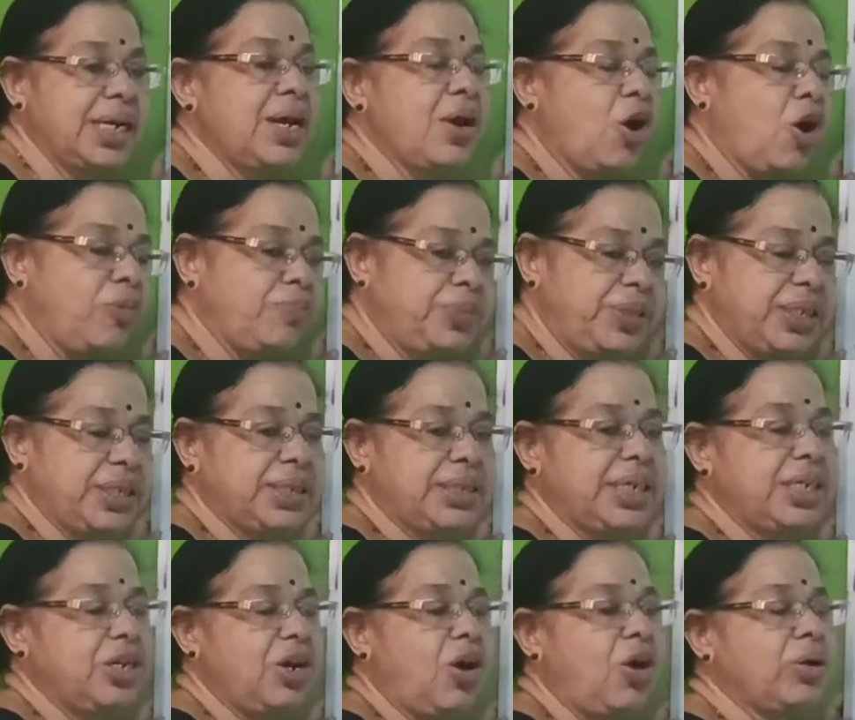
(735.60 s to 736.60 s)

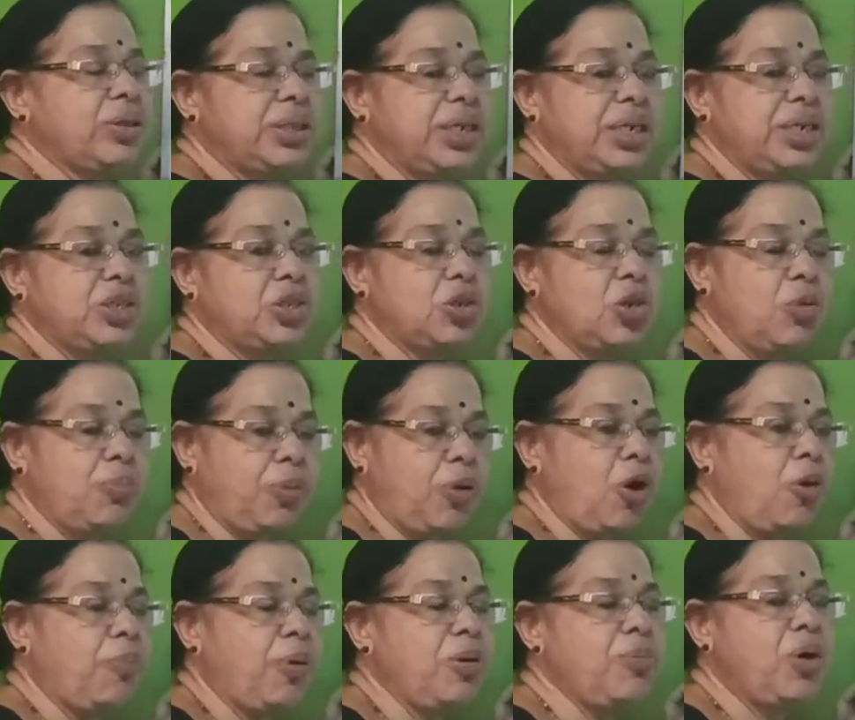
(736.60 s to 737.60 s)
objection or there is no
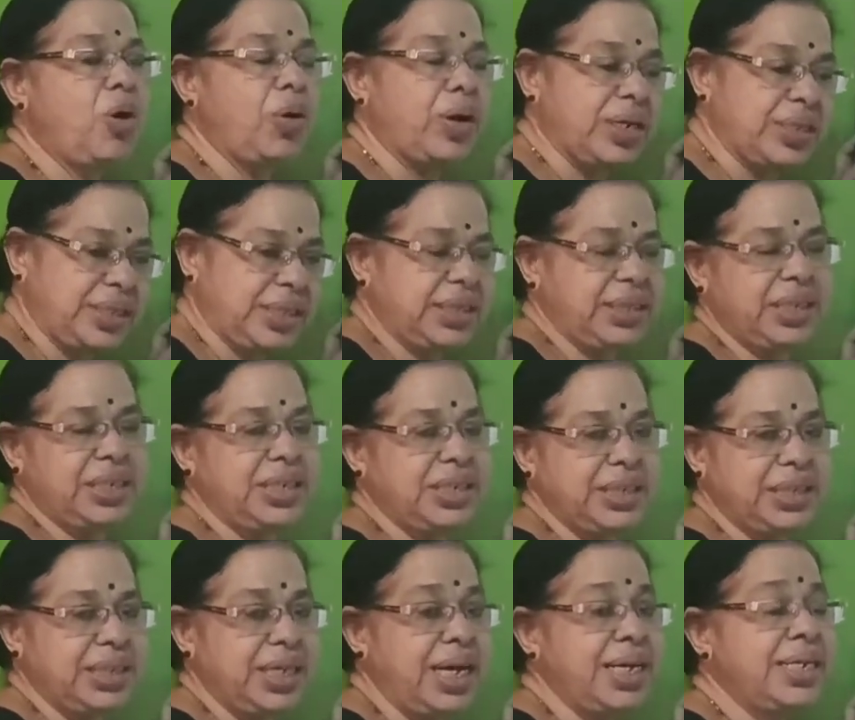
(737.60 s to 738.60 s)
problem or restriction
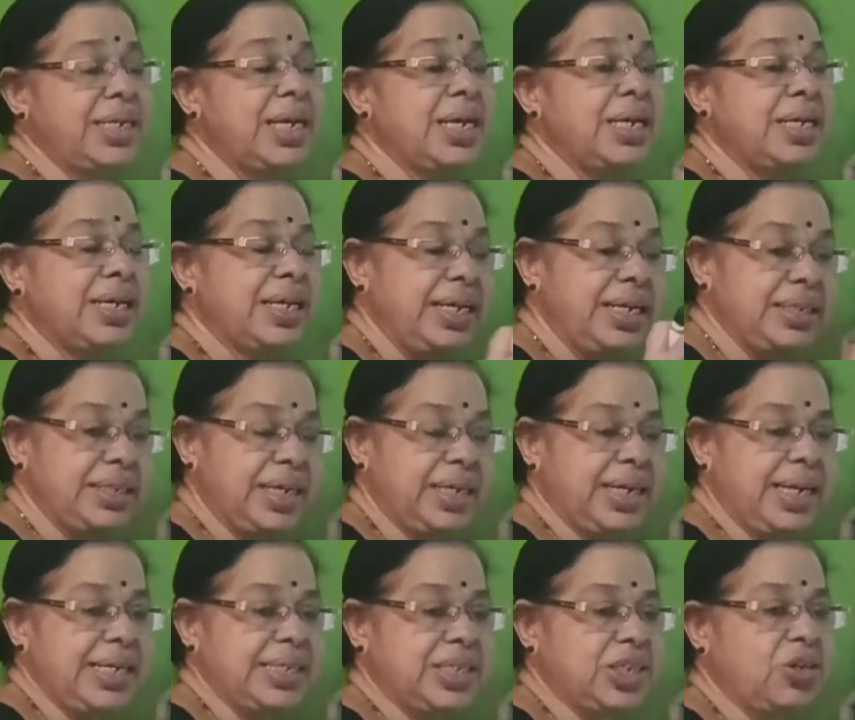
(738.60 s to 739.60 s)
is that in the
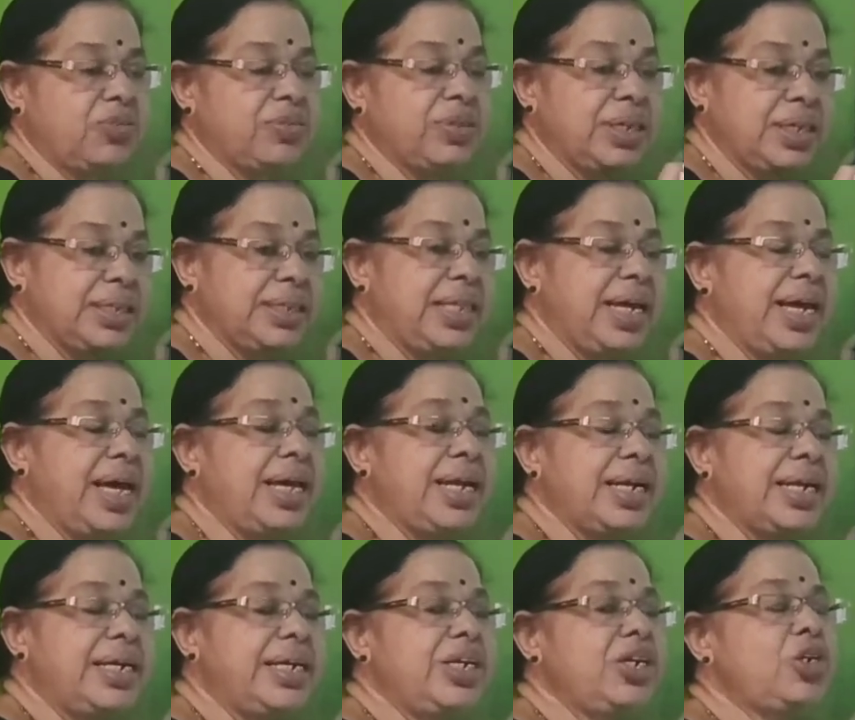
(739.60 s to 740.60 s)
case of they are
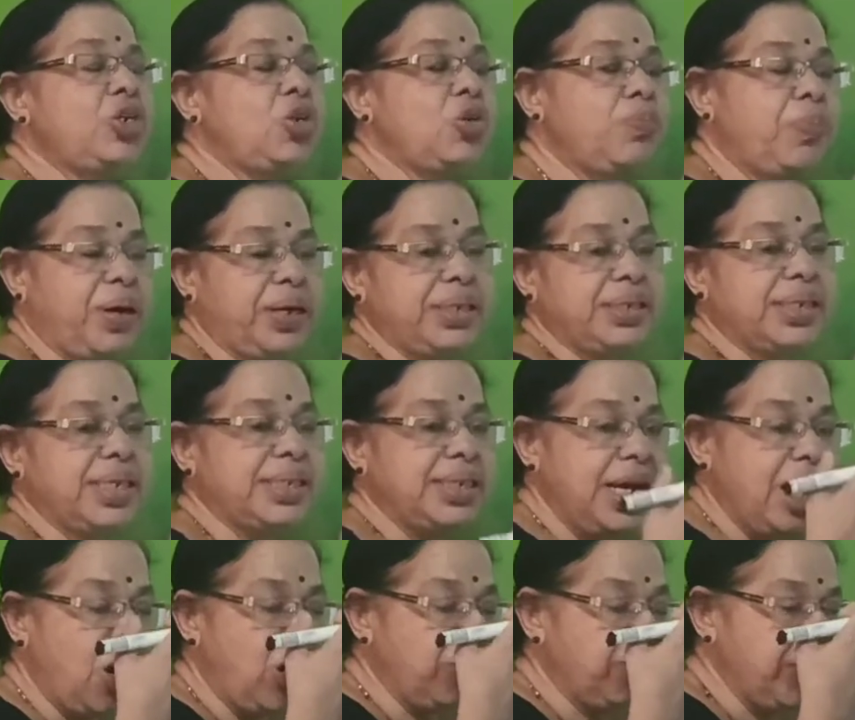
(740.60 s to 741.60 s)
ready to
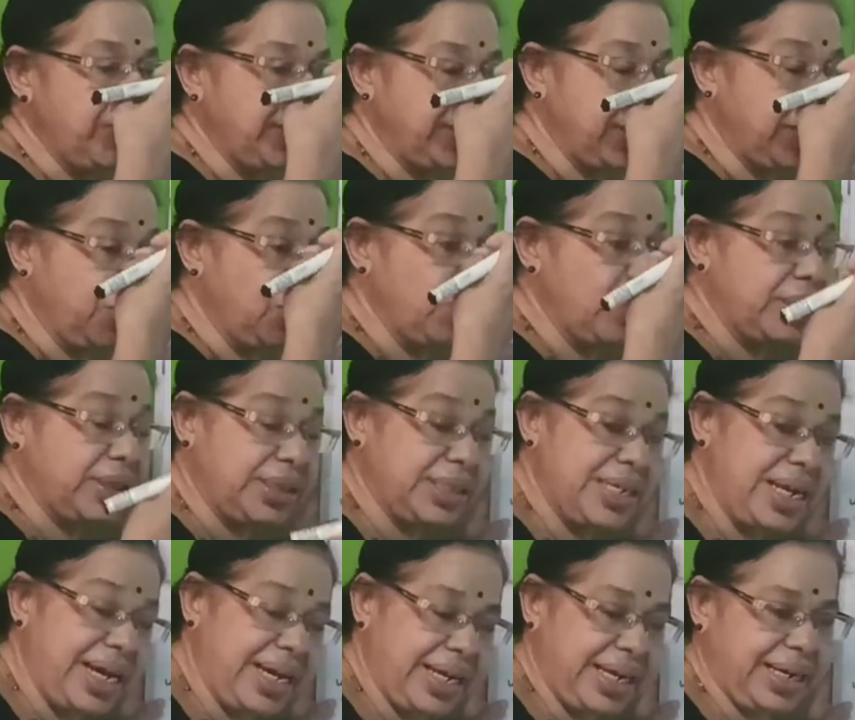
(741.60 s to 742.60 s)
purchase government securities
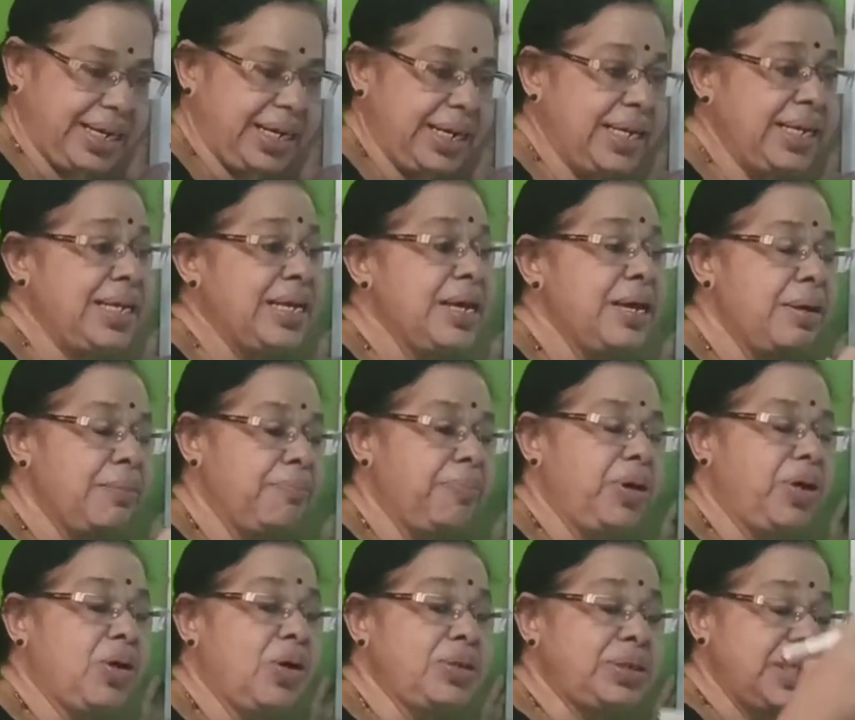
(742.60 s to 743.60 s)
directly
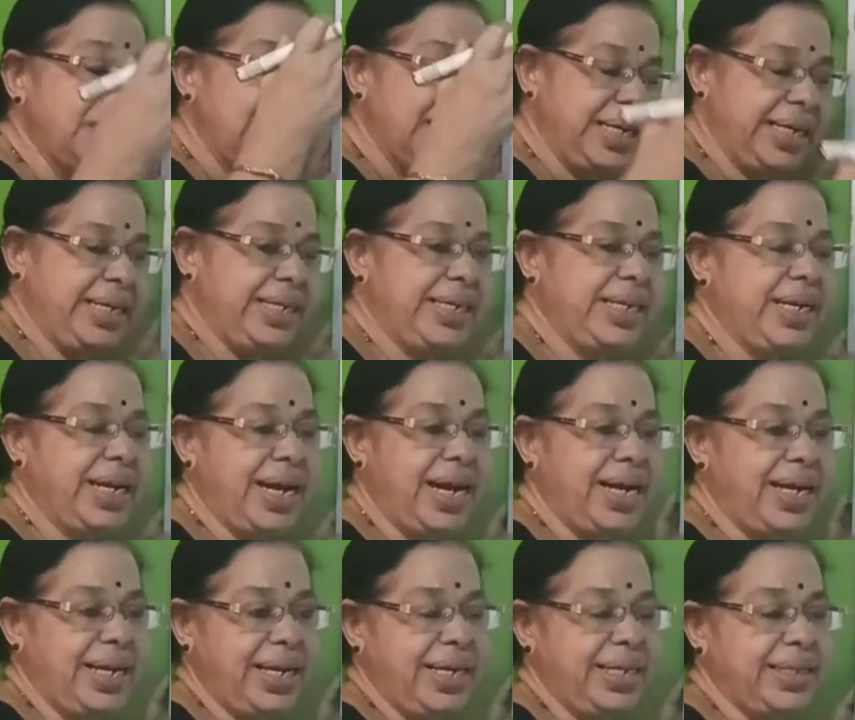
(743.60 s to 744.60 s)
because it
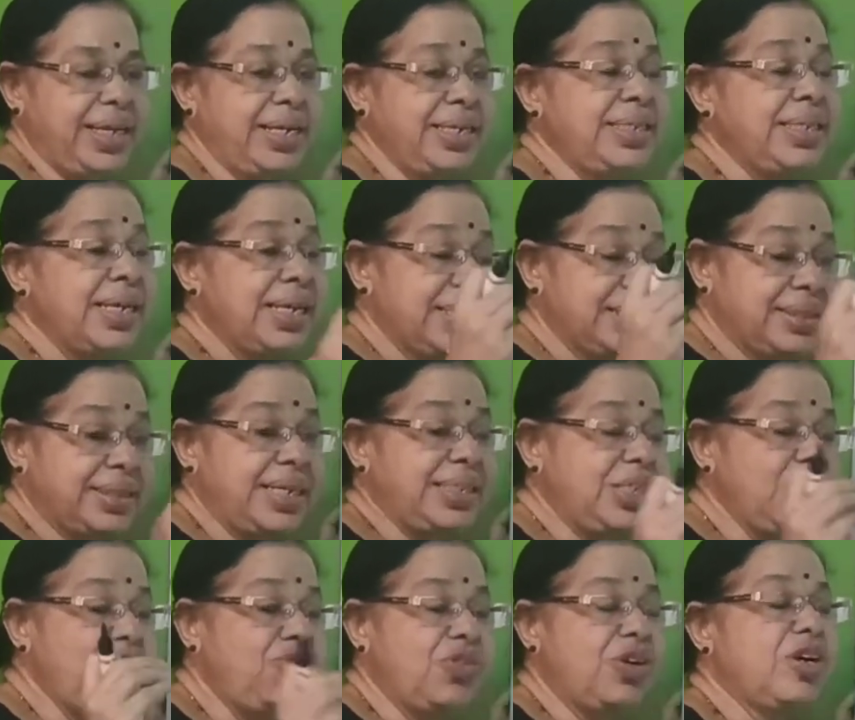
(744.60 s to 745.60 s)
had that is
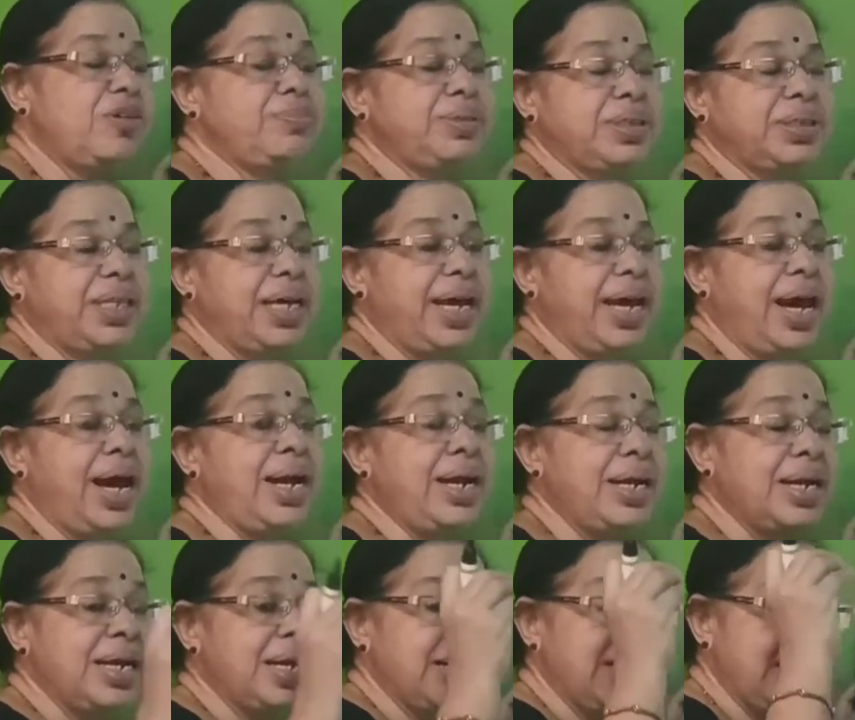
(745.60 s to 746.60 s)
such firms they are
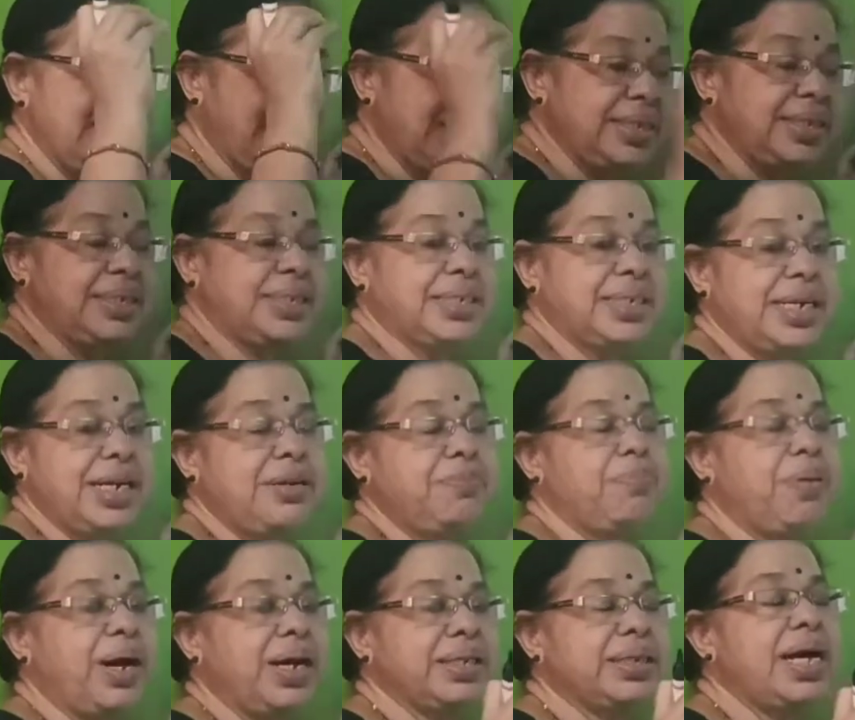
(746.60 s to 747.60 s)

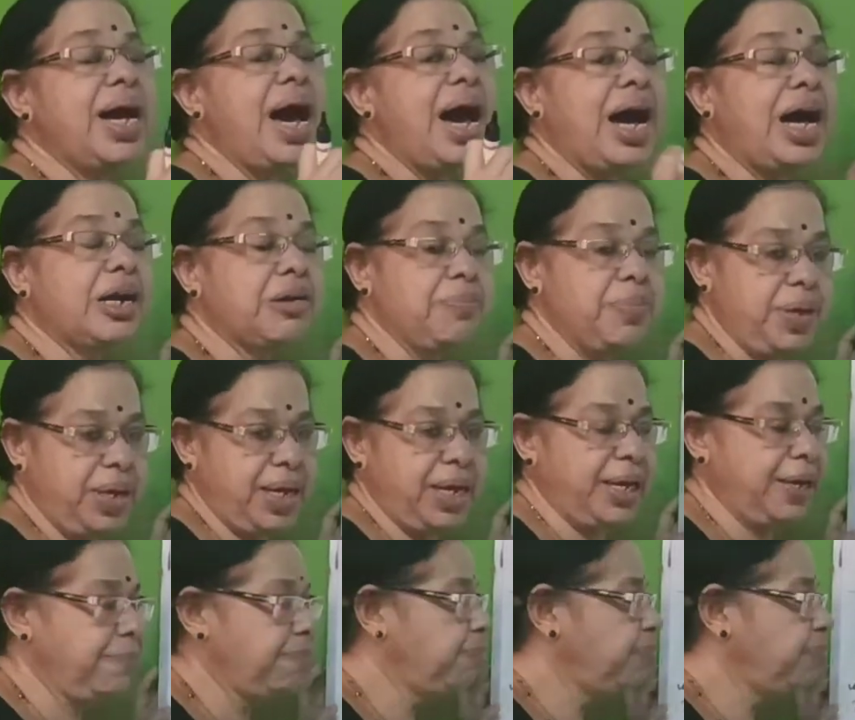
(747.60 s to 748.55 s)
registered by the RBI.